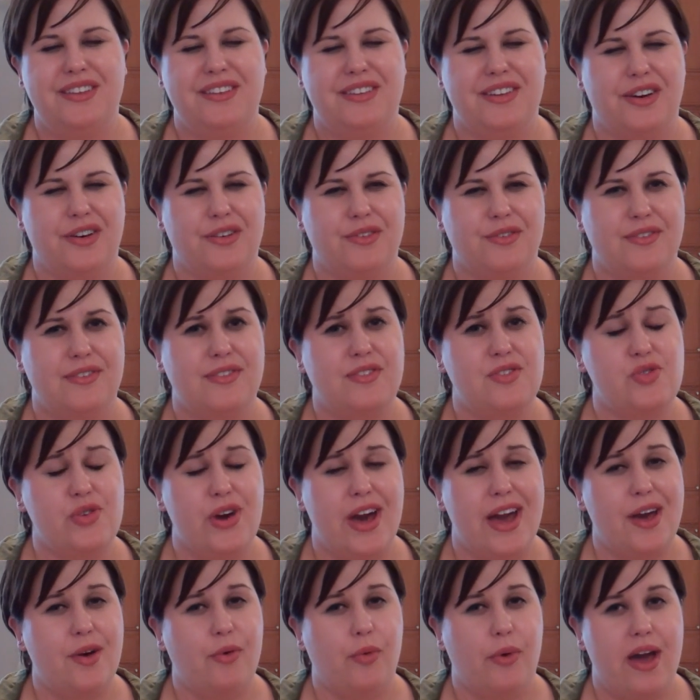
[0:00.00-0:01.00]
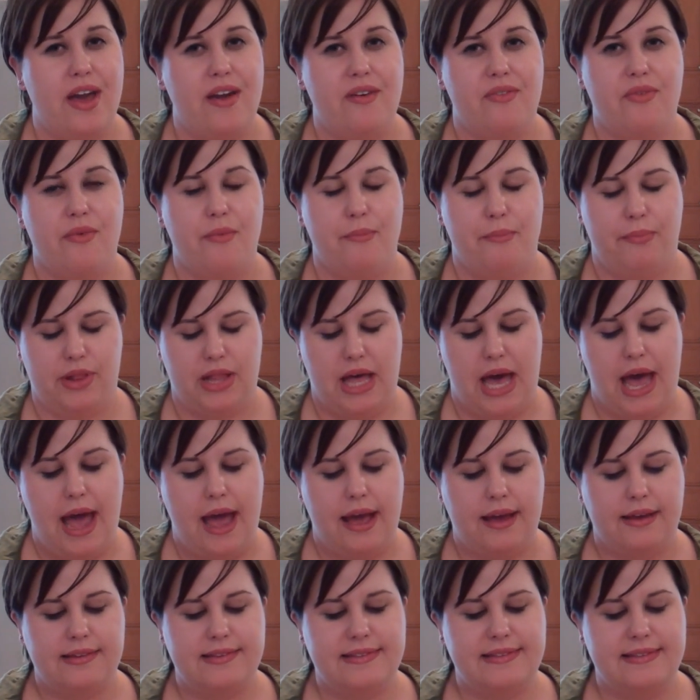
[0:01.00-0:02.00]
don't stray away from
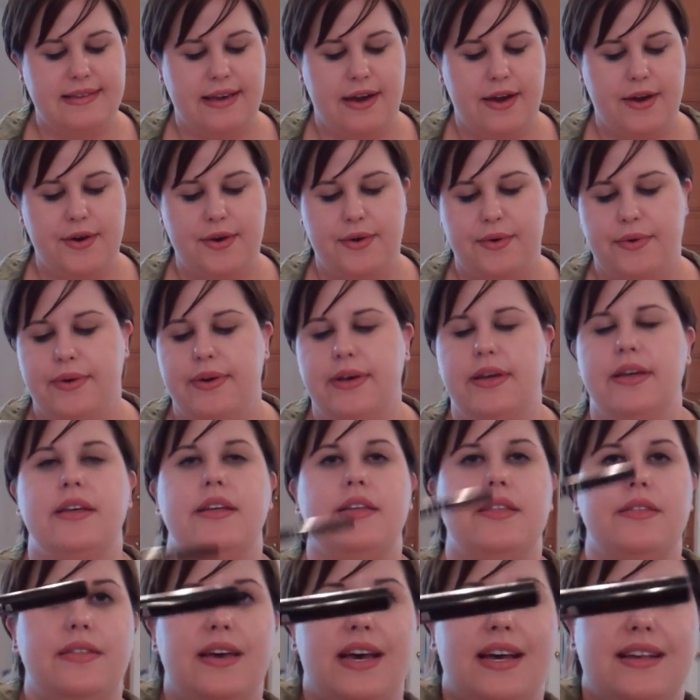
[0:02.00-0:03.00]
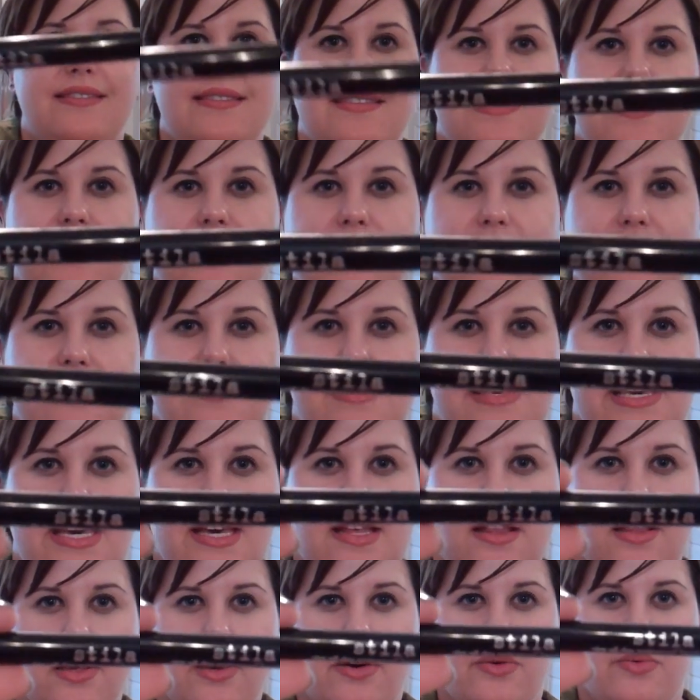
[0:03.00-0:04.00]
black. So that's the
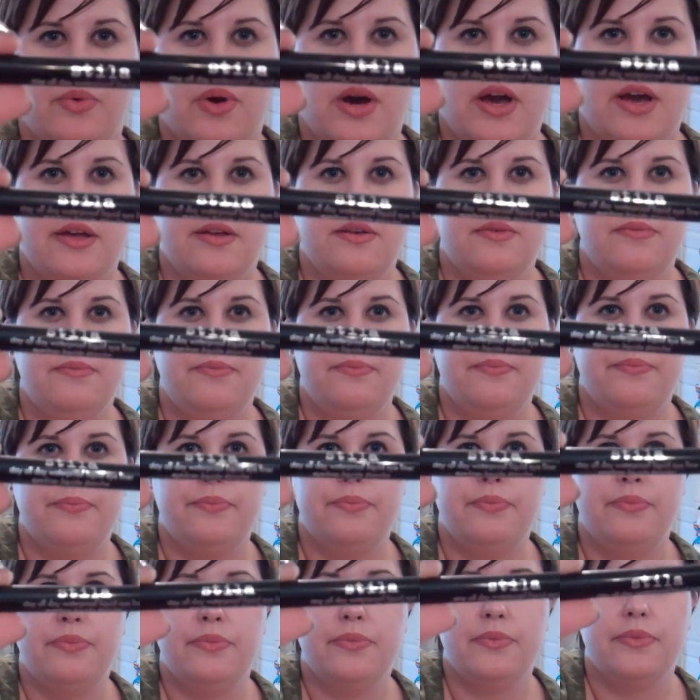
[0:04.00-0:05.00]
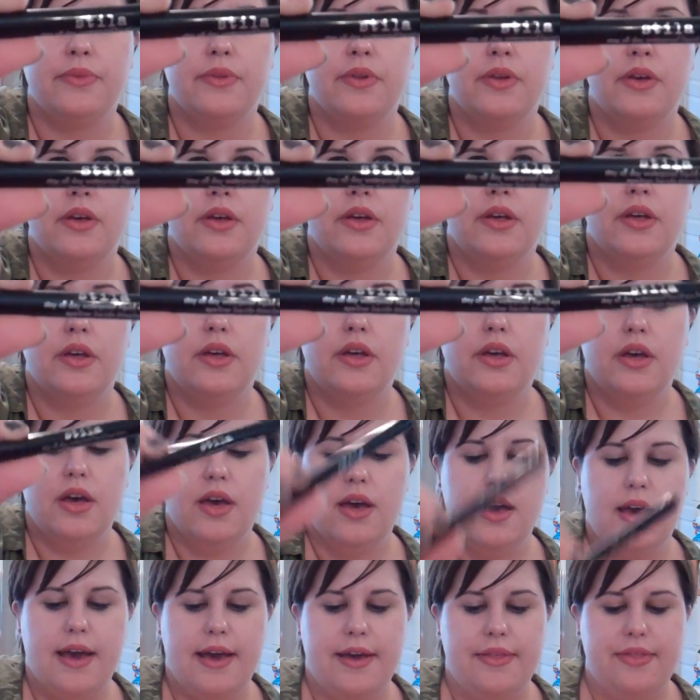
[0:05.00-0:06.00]
Stila one.
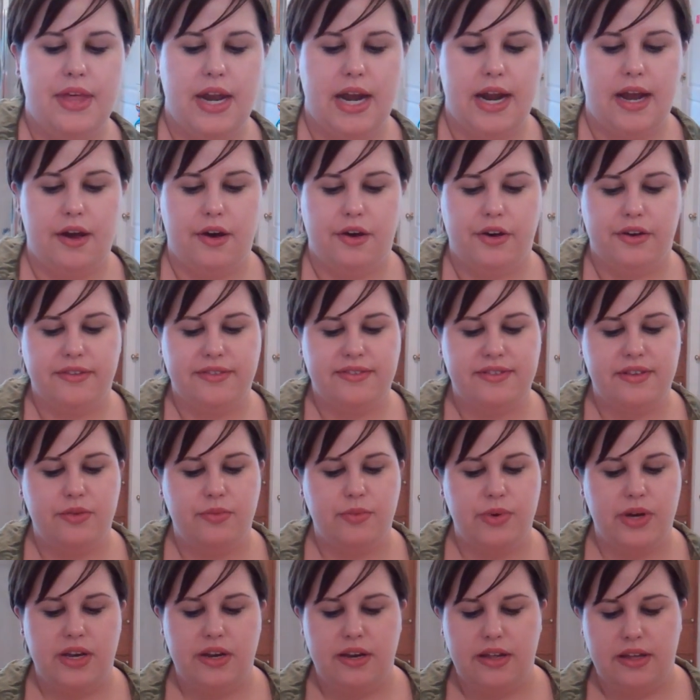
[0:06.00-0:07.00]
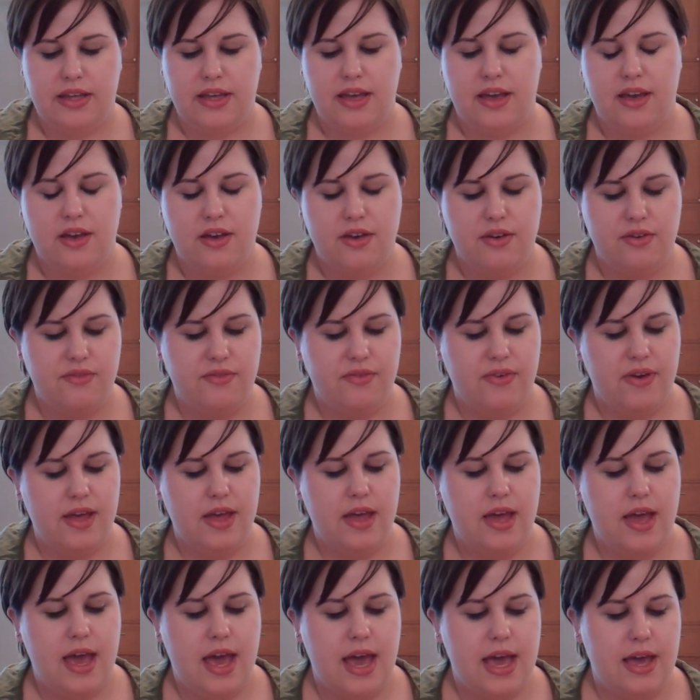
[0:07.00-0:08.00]
And then I also wanted to give
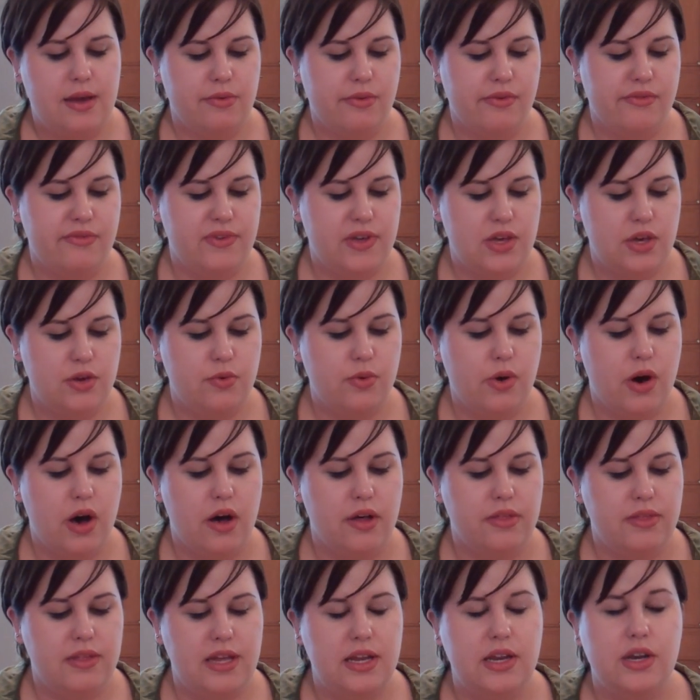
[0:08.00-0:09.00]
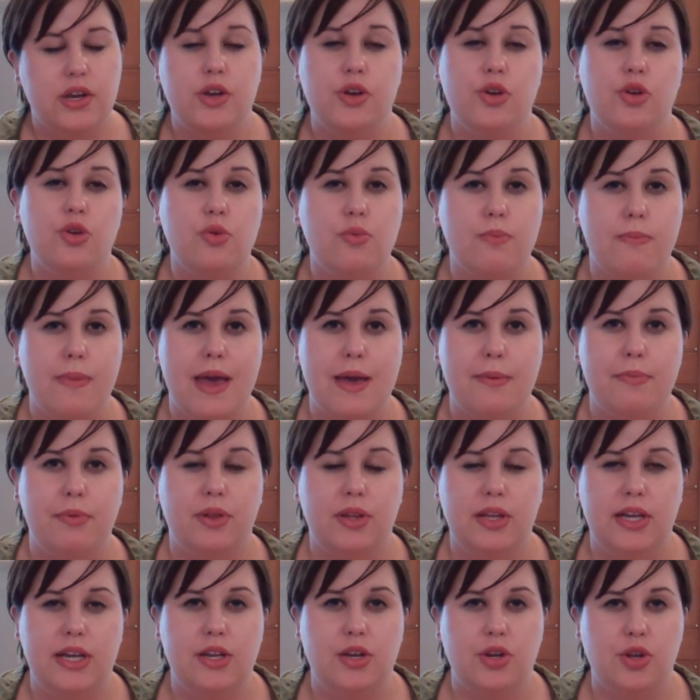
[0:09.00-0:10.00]
a review on the new
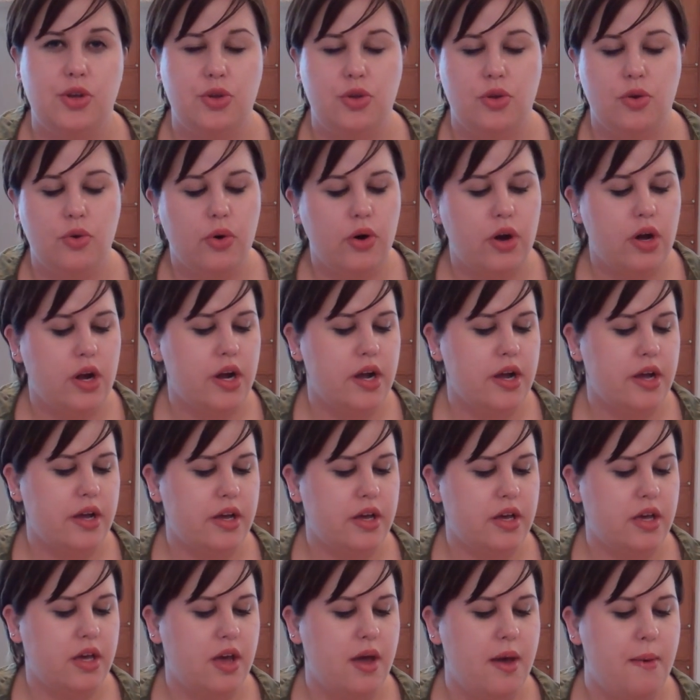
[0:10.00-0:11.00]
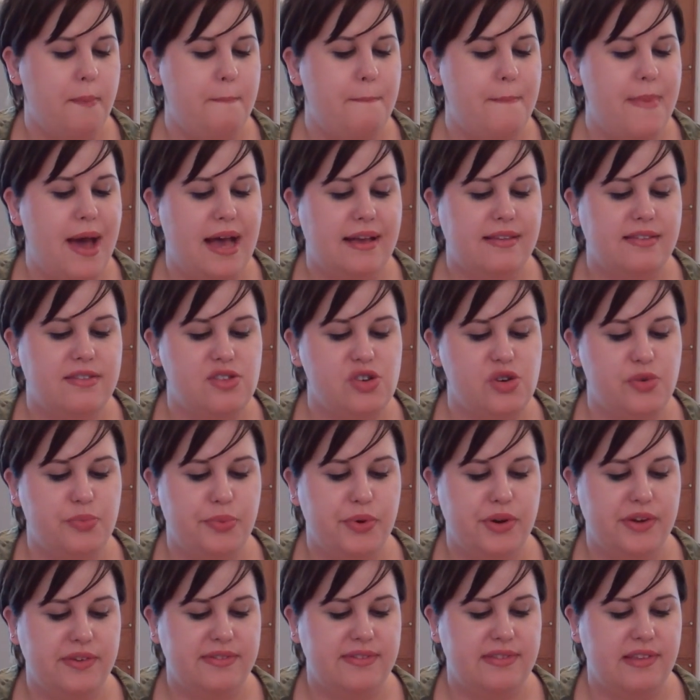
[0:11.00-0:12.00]
Maybelline New York Master
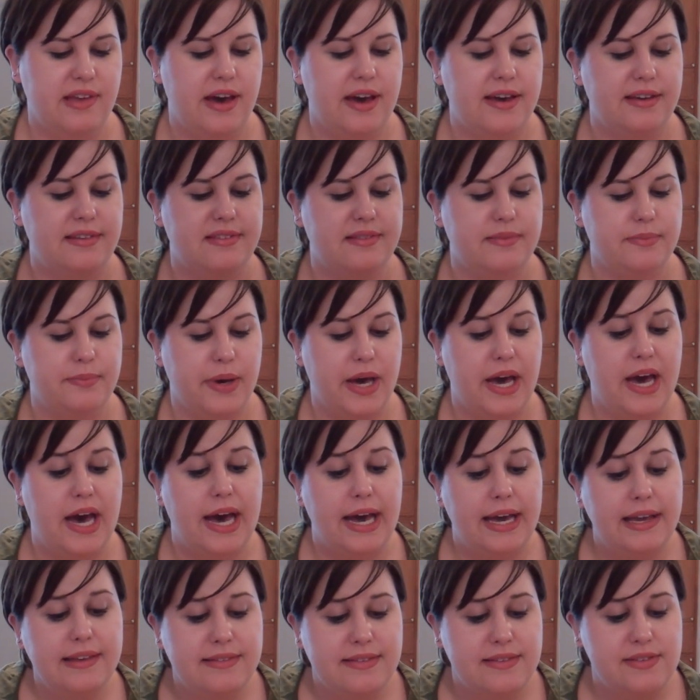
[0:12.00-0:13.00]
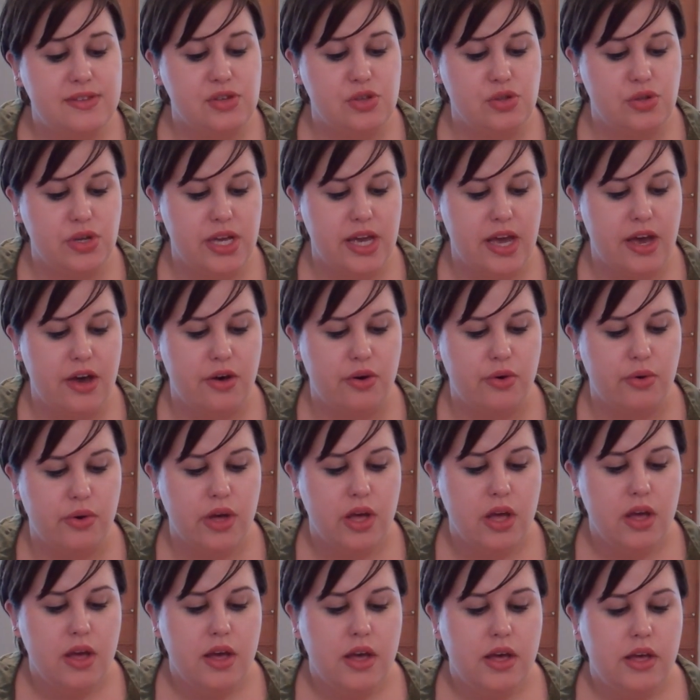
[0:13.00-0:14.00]
Precise by Eye
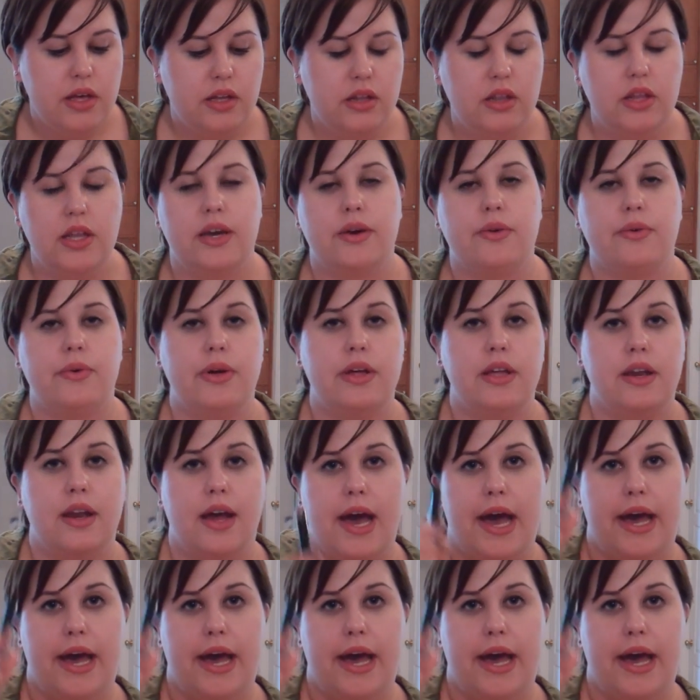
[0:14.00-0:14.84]
Studio Liquid